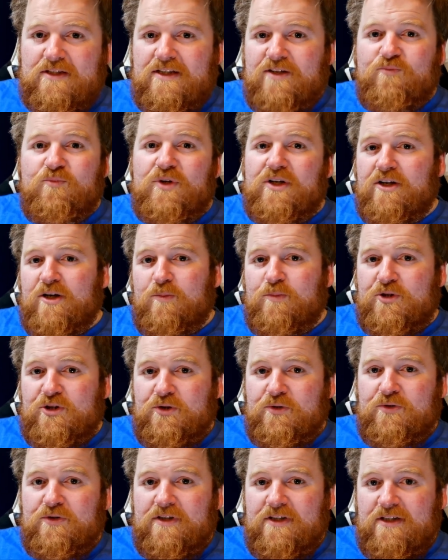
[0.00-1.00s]
it's given me the
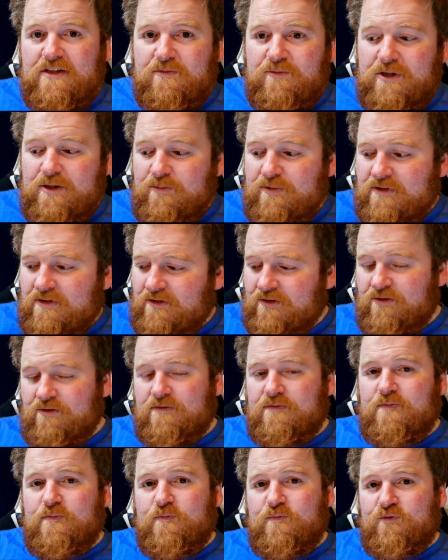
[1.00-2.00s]
opportunity to be able to go
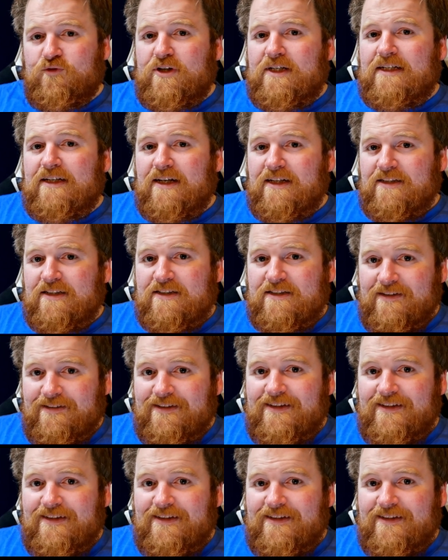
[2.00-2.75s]
freelance